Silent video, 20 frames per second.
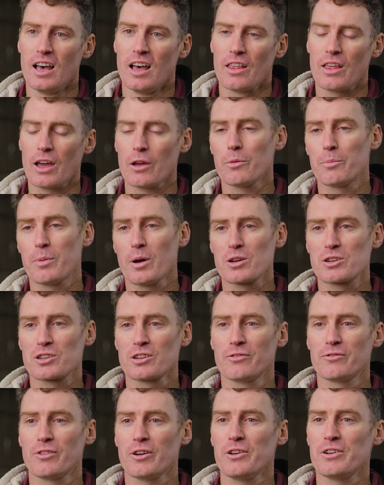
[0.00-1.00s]
They will push
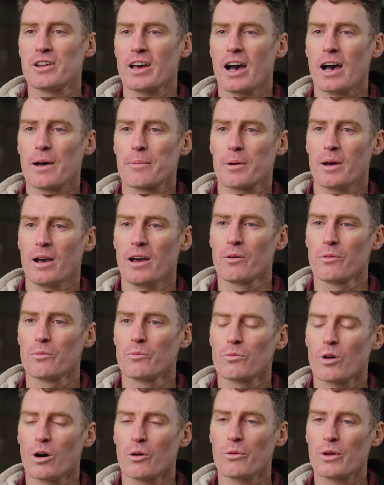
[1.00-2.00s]
the food up,
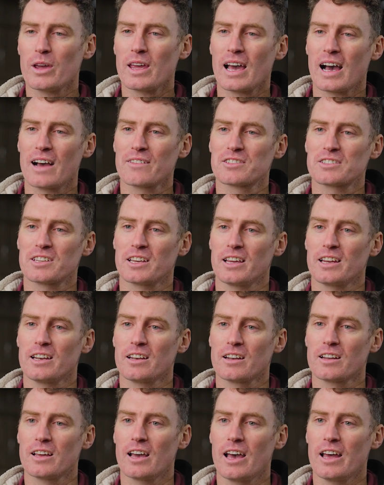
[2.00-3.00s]
and what we have
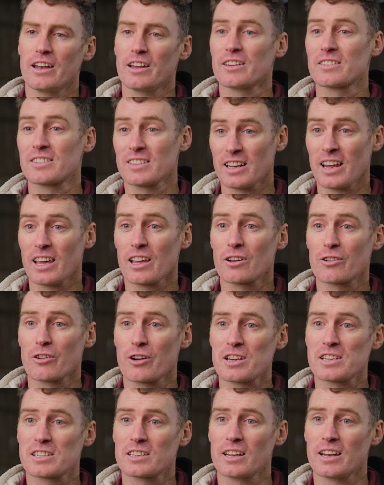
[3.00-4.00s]
seen is an
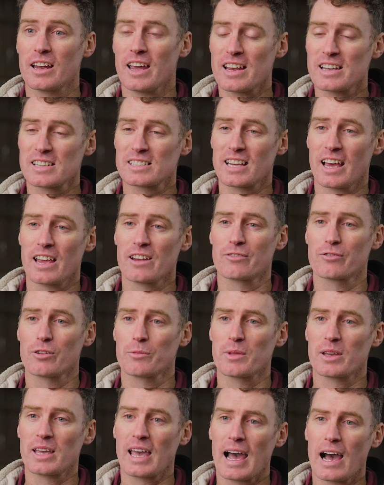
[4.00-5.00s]
increase in intake
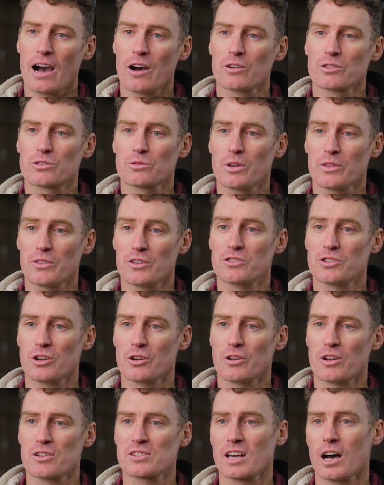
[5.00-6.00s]
from the cows when the
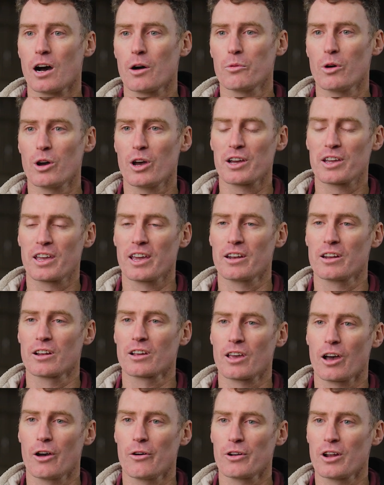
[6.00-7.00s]
Junos are working
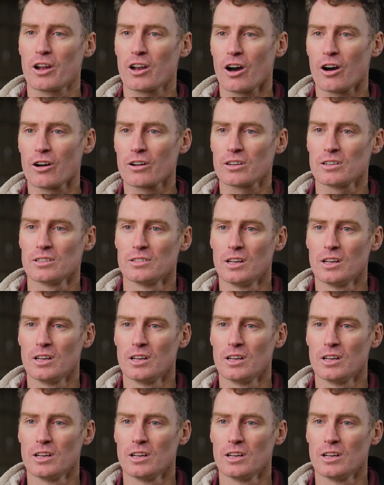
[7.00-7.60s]
and going along.